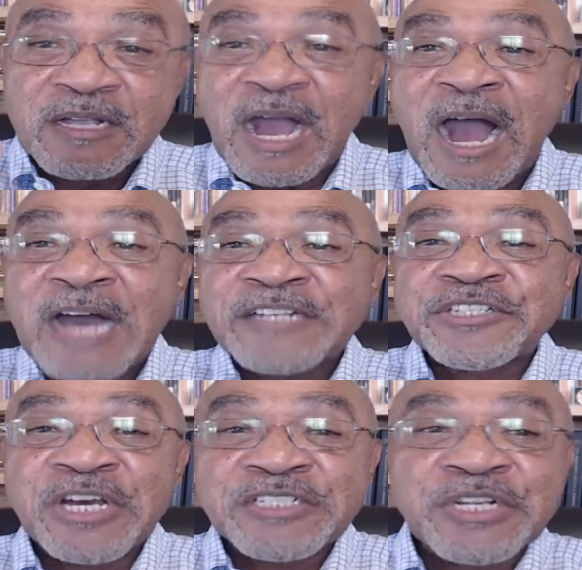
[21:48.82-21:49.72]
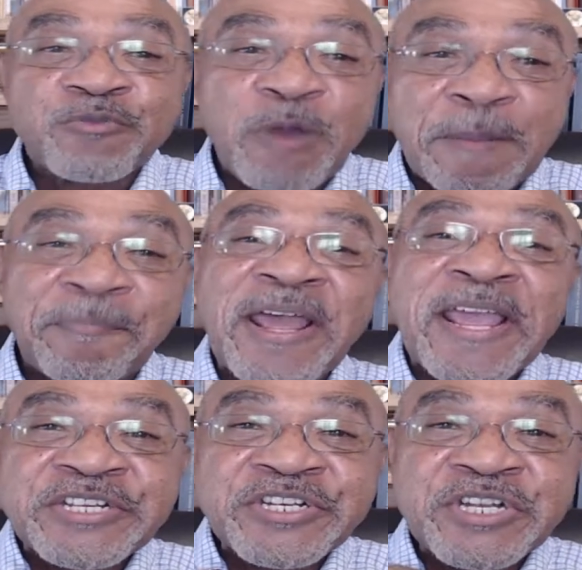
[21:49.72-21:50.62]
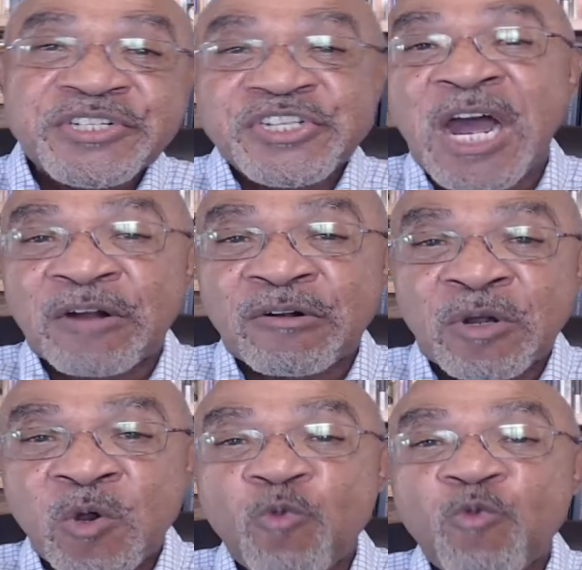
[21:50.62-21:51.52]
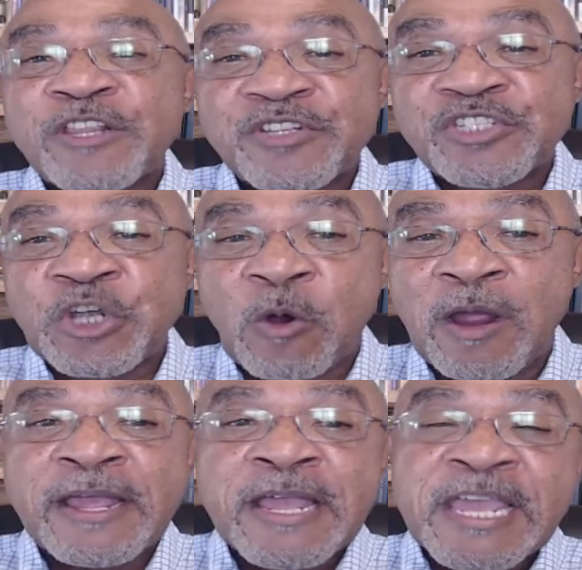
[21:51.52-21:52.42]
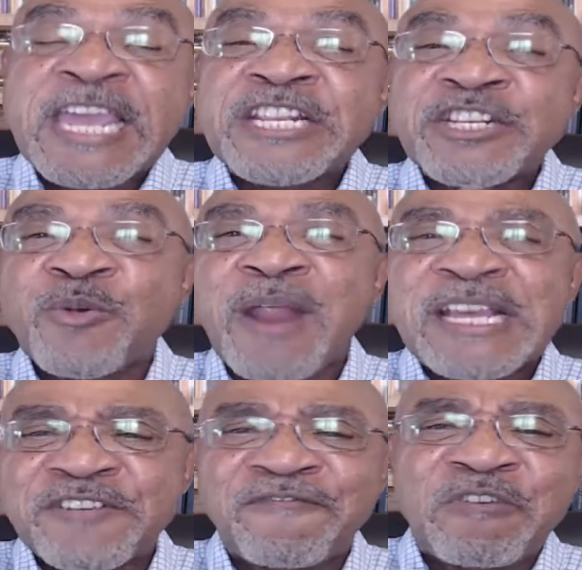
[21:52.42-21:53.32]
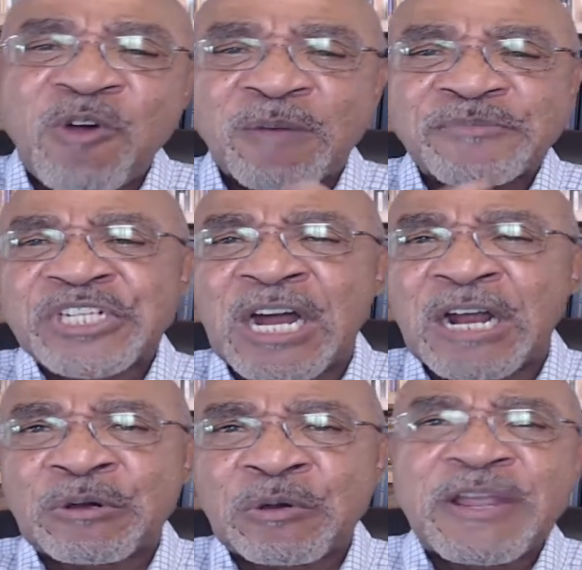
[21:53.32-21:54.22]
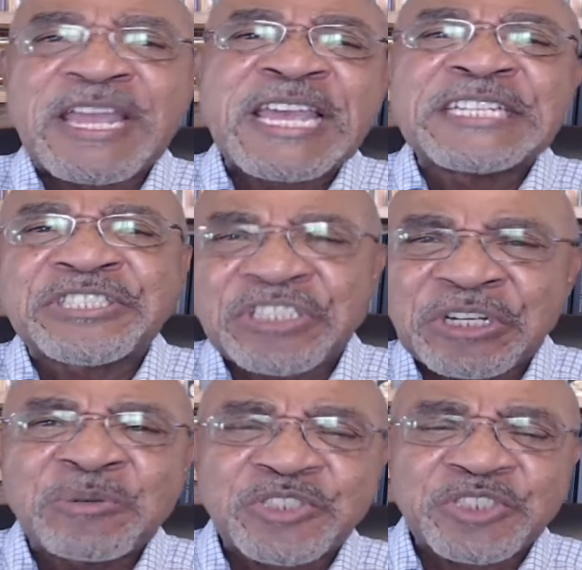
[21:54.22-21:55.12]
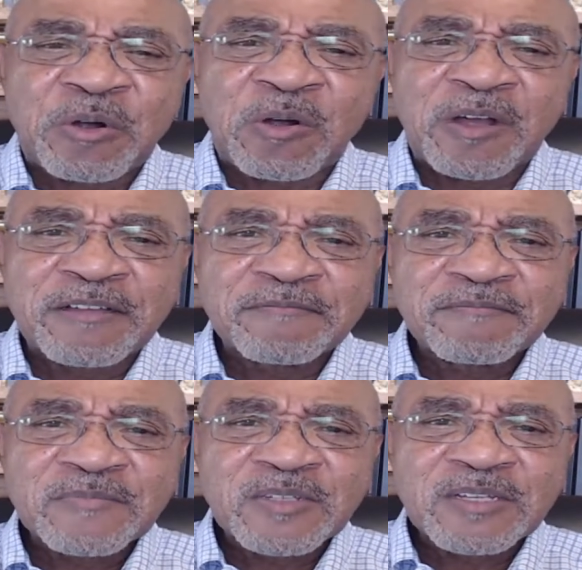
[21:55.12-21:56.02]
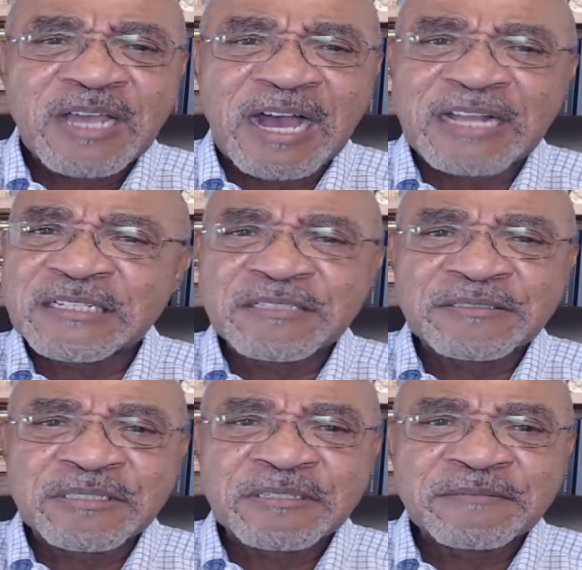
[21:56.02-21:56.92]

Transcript: God doesn't replace sorrow with joy. He transforms sorrow into joy. Hallelujah.